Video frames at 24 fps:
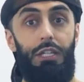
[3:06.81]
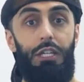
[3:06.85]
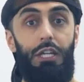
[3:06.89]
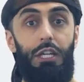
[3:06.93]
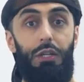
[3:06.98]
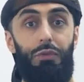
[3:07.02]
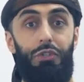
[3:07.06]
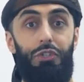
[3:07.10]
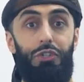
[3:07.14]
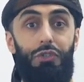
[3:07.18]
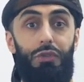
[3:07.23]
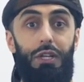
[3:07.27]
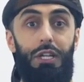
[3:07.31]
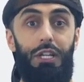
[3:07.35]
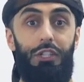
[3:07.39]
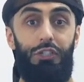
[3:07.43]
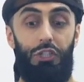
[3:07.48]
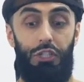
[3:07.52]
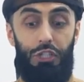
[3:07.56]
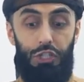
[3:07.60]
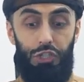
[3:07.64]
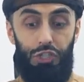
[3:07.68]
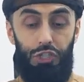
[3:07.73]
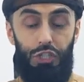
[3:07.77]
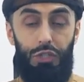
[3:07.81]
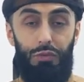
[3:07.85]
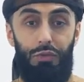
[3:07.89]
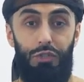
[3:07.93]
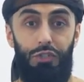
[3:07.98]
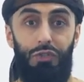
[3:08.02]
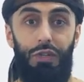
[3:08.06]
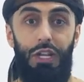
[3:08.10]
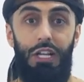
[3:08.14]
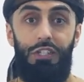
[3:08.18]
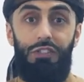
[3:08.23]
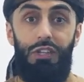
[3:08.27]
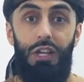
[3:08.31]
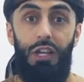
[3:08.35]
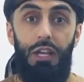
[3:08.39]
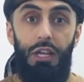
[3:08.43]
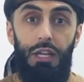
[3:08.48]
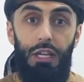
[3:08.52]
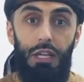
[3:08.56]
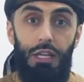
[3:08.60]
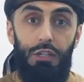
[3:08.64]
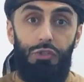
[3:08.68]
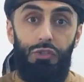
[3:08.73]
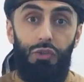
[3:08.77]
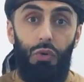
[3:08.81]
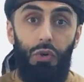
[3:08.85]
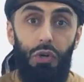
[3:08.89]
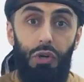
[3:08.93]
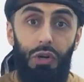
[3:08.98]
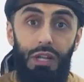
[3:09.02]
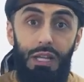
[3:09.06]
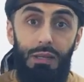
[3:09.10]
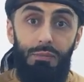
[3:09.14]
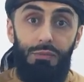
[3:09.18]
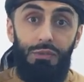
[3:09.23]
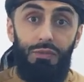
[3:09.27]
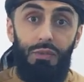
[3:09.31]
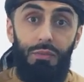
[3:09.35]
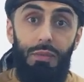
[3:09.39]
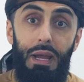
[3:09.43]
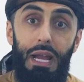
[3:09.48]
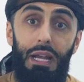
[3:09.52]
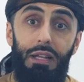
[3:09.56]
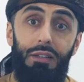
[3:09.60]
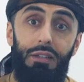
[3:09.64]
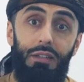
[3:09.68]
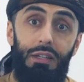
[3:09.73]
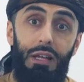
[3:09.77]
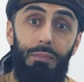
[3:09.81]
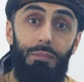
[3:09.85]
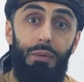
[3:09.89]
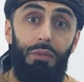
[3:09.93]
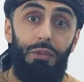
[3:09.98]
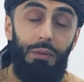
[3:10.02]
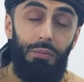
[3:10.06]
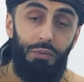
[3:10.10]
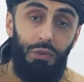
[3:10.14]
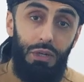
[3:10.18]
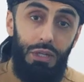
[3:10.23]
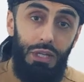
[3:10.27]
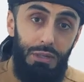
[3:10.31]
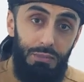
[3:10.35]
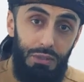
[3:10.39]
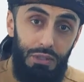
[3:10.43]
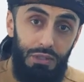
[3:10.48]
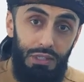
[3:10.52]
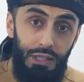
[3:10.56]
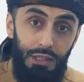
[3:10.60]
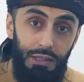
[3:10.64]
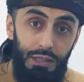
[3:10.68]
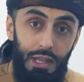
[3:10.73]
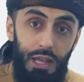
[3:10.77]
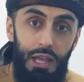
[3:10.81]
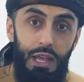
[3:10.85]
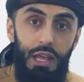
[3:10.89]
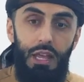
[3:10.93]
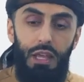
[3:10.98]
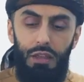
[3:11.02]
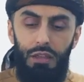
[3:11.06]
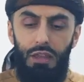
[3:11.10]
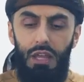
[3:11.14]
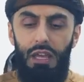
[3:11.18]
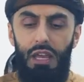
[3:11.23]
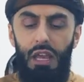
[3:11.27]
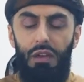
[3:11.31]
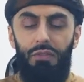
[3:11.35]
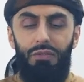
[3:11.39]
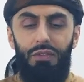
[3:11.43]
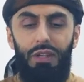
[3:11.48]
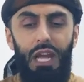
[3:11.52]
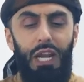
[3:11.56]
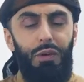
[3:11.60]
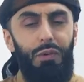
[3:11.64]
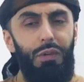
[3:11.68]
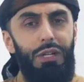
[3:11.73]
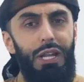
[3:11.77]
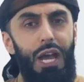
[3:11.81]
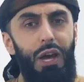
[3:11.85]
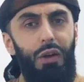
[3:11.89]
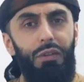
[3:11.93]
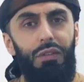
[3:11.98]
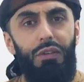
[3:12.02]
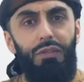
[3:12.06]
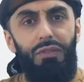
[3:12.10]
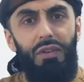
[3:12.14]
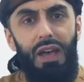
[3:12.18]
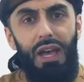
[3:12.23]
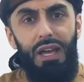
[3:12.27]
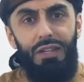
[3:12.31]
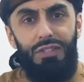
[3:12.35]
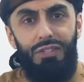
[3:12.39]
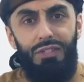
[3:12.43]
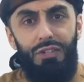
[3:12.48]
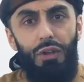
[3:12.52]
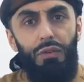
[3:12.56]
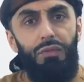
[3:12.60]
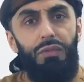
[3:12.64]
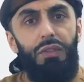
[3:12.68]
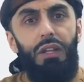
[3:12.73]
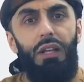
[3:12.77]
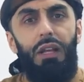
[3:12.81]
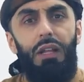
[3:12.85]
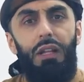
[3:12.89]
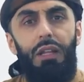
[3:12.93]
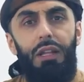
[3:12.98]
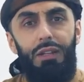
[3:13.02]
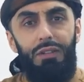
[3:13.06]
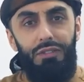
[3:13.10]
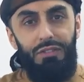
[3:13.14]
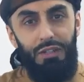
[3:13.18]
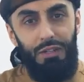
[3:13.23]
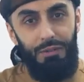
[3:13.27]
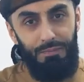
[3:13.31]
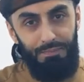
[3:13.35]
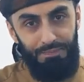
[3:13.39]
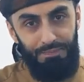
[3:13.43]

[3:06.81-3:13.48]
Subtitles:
she restrains his or her limbs from acting upon the prohibited, they have carried out the fast of the elite.